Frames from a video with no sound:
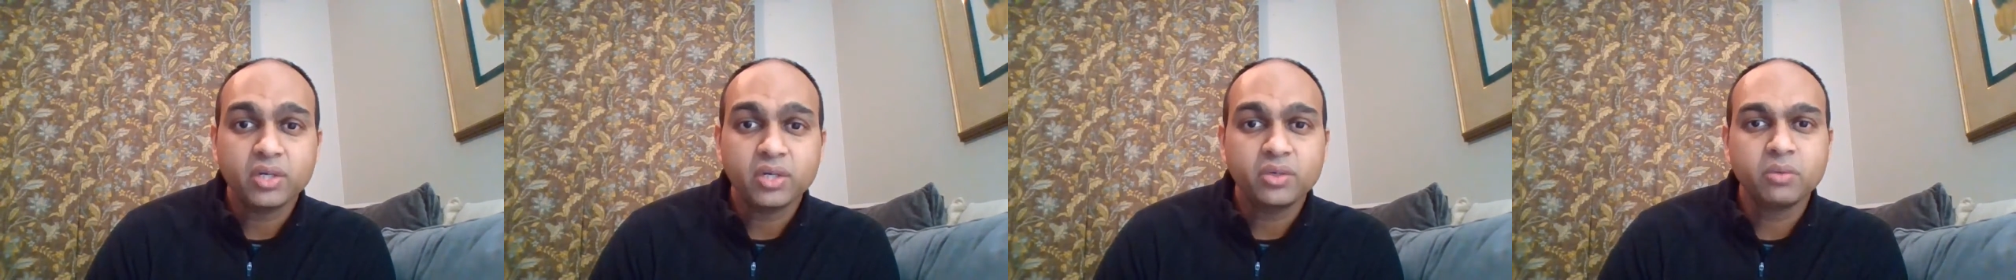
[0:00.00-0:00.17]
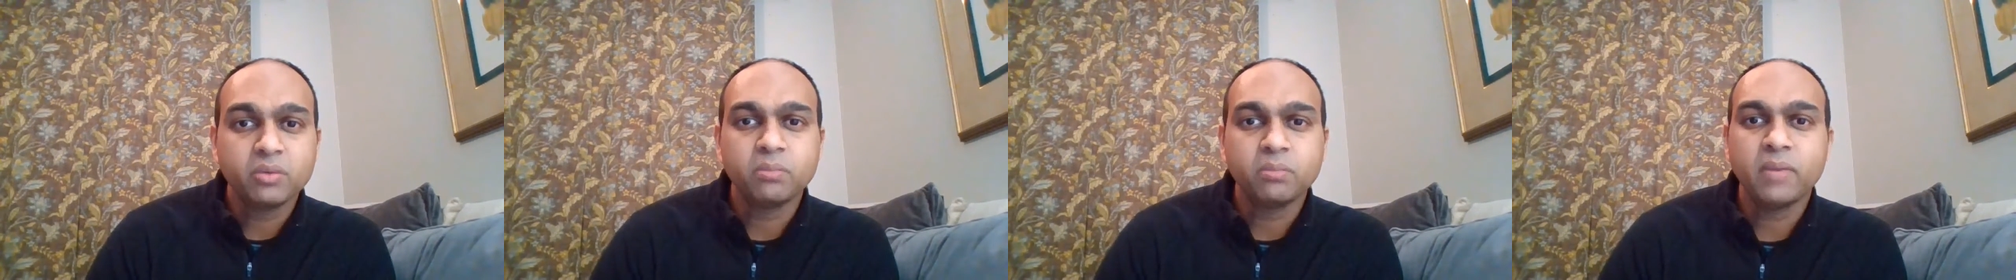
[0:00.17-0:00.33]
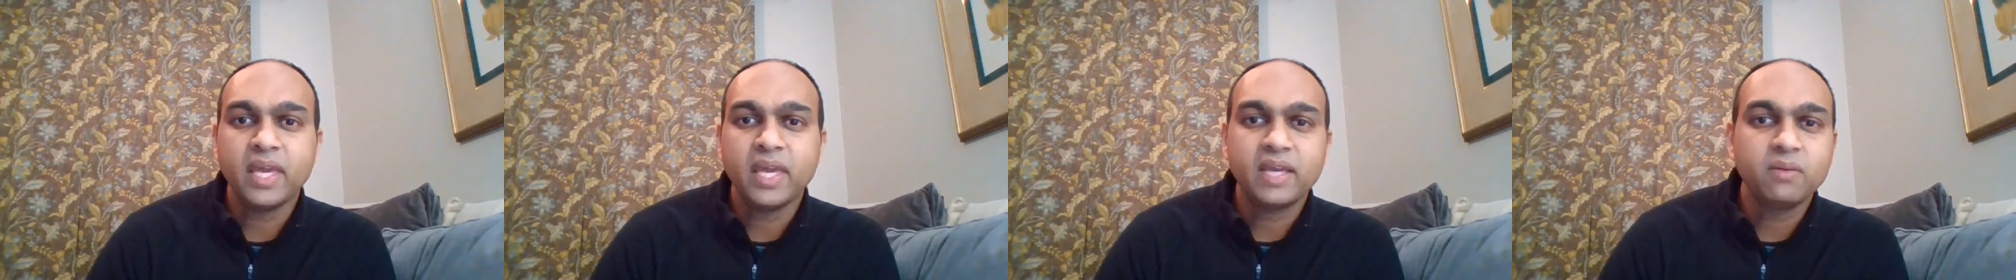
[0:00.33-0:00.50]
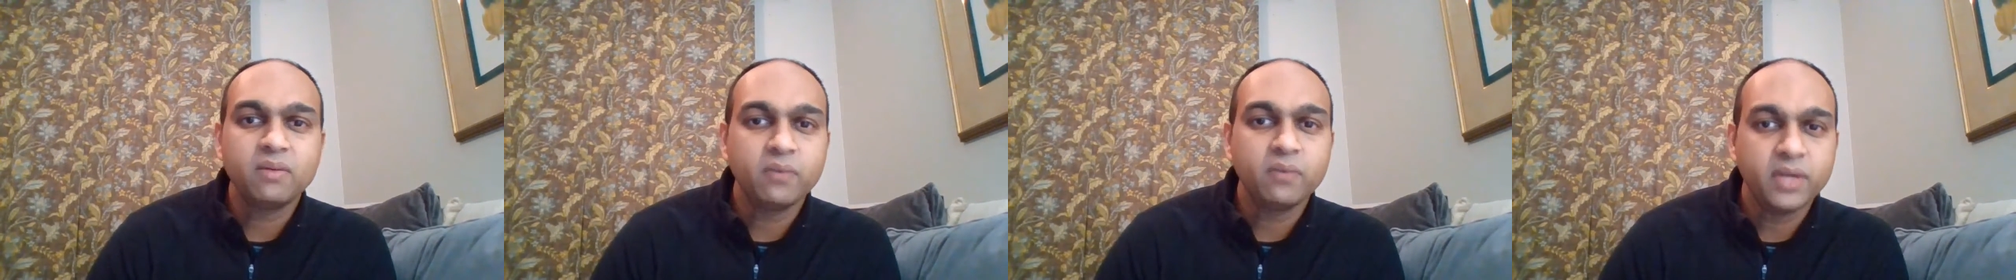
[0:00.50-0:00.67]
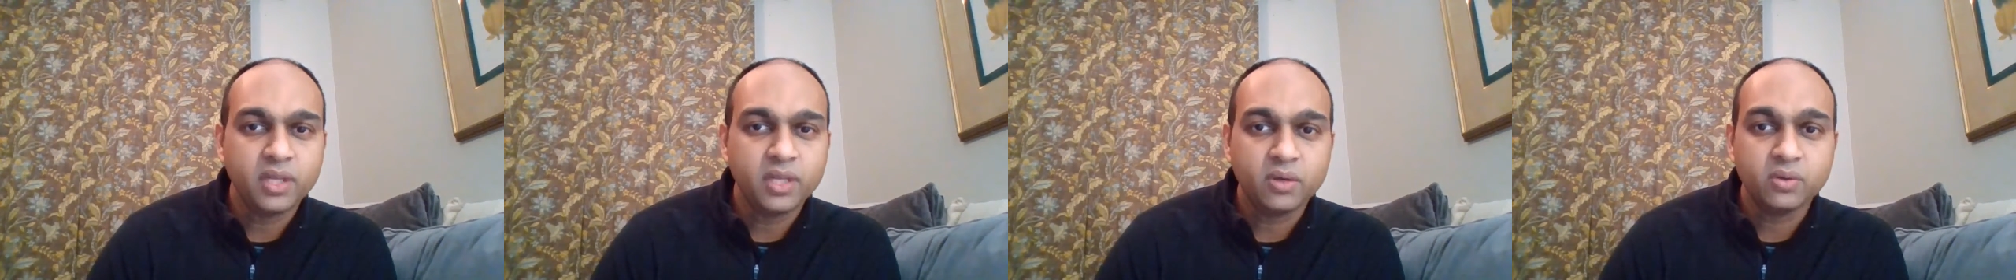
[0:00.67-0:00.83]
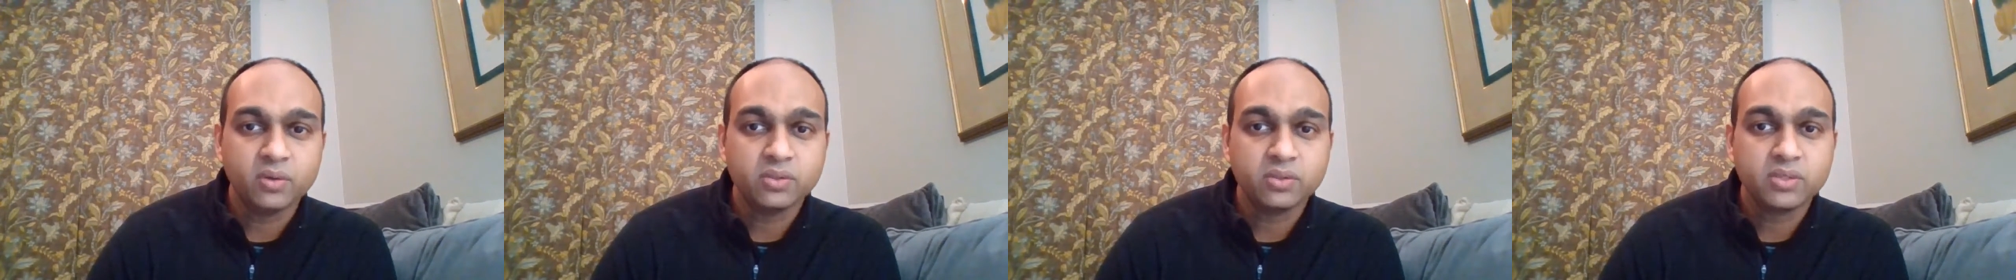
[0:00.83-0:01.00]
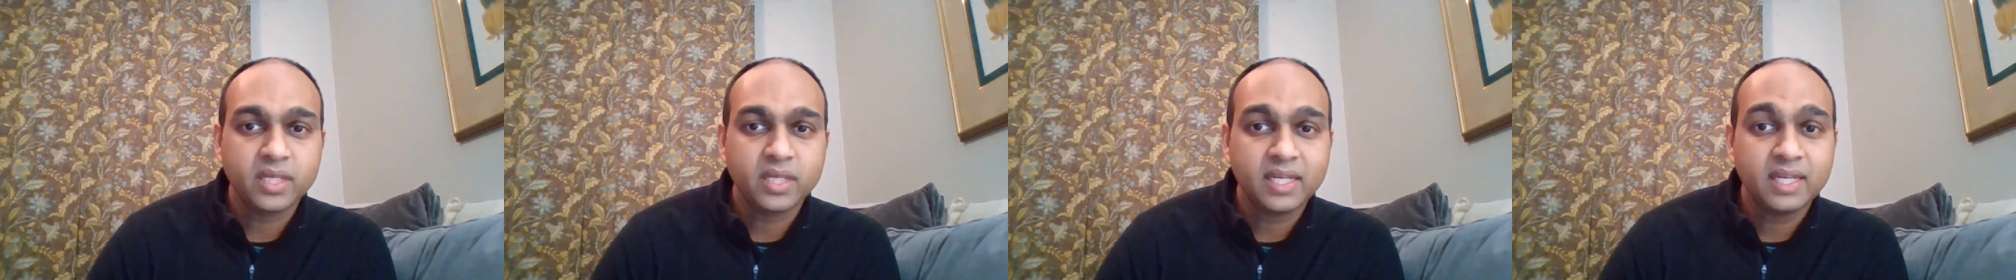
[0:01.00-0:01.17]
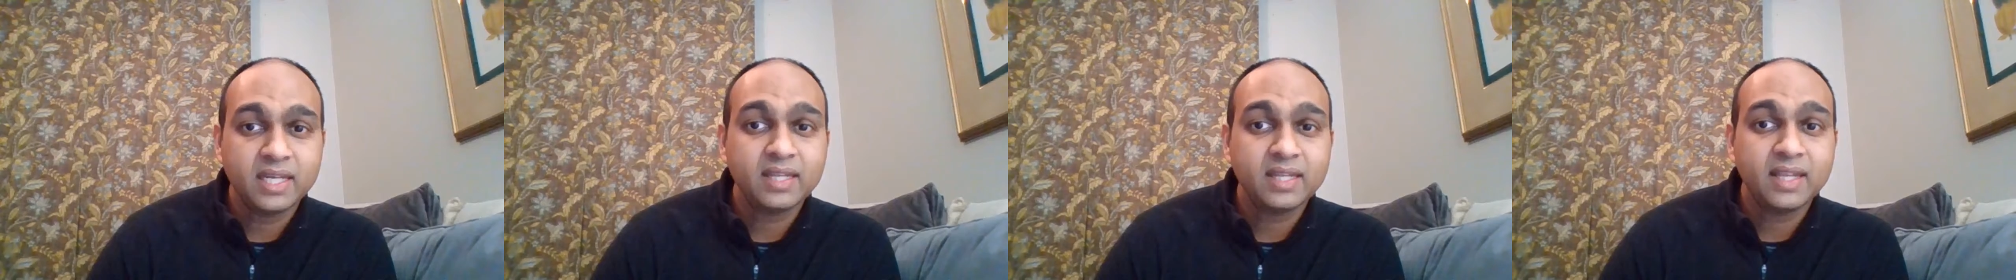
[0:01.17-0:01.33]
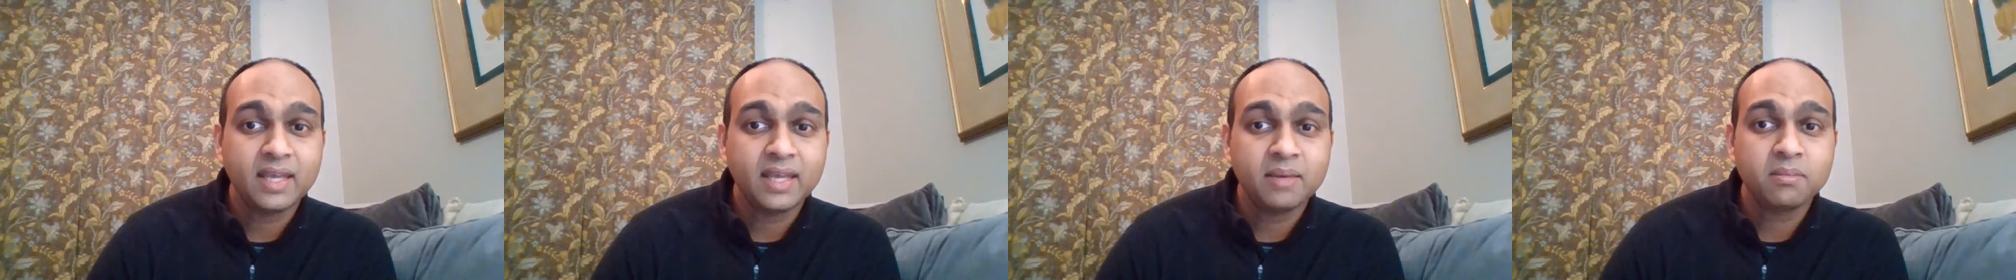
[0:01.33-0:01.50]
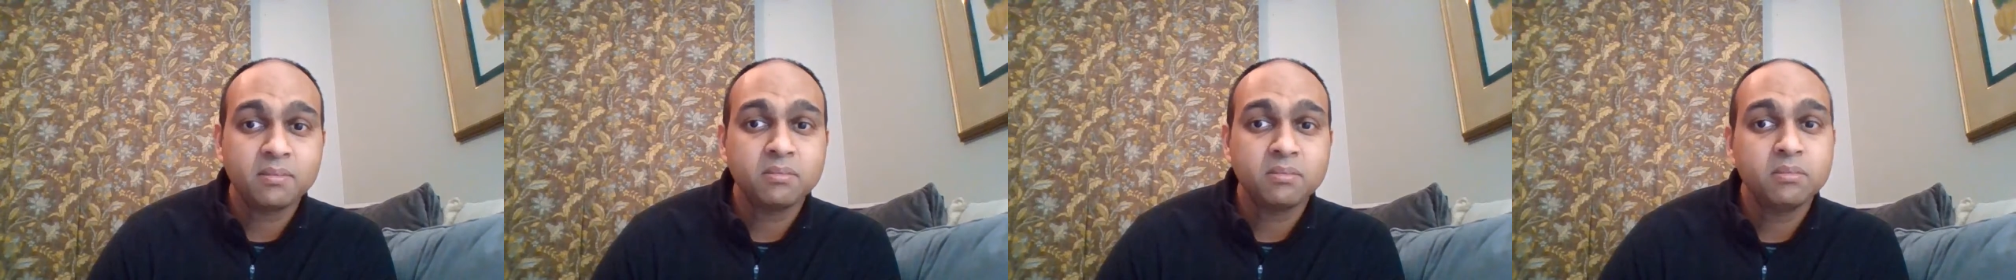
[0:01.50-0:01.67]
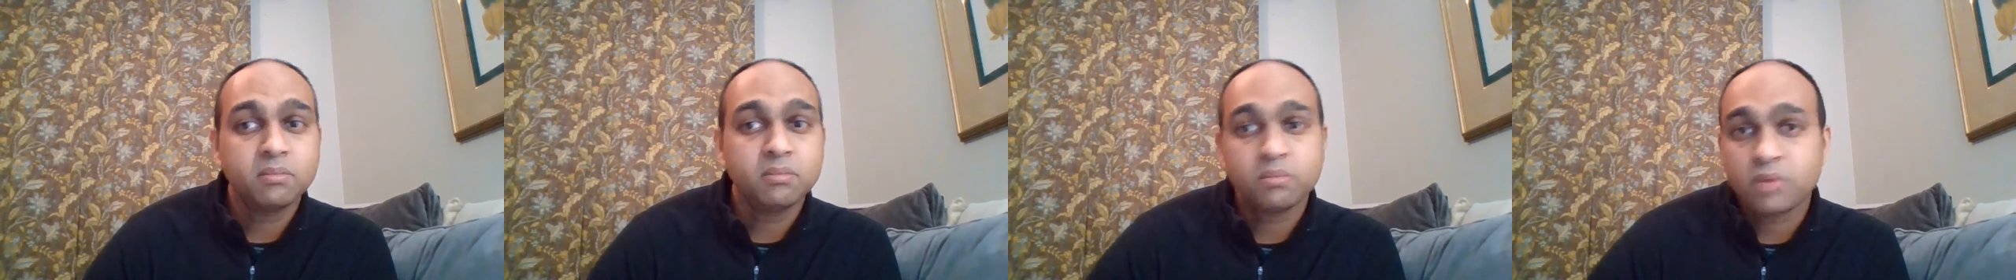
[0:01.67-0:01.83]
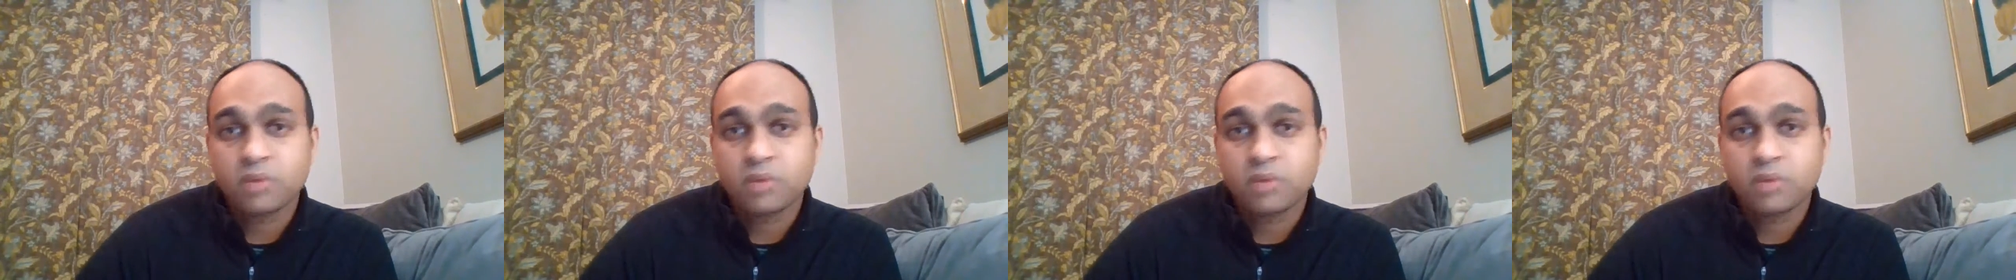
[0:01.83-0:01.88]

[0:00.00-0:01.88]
to make videos edit them